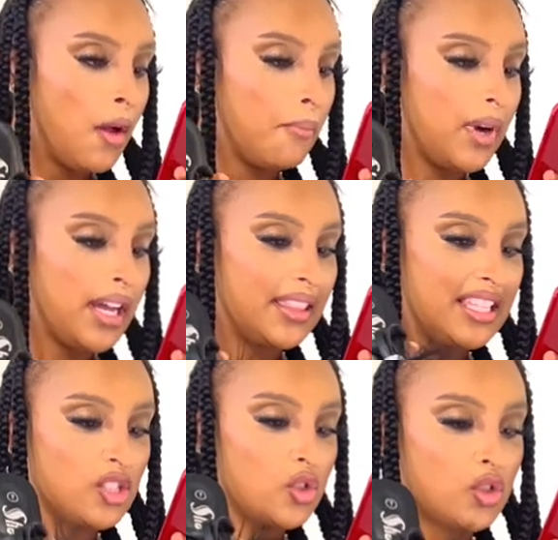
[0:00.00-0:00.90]
But
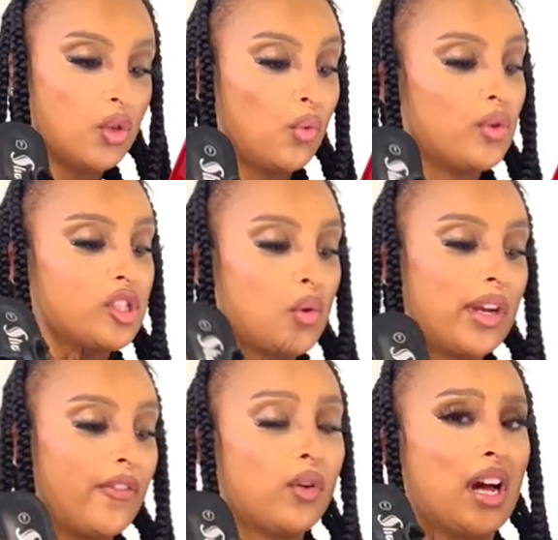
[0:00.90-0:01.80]
this shoe was
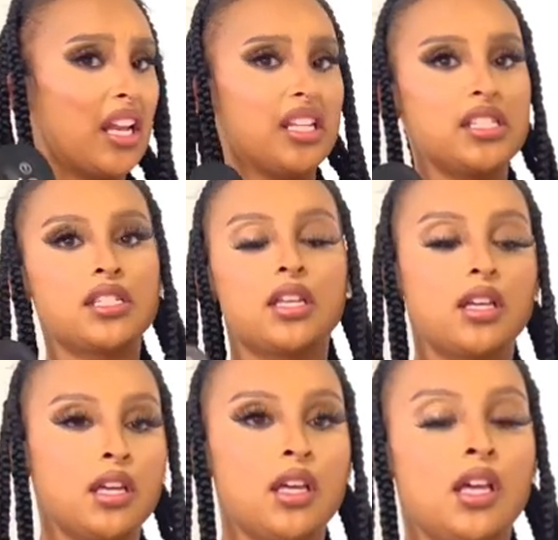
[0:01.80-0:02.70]
twenty-four dollars,
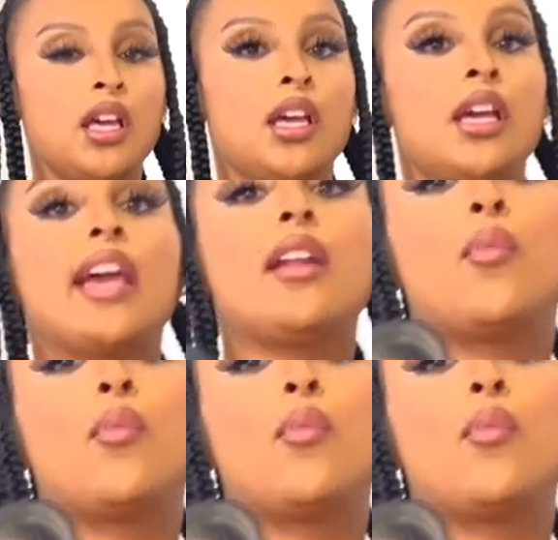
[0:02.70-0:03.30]
and I'm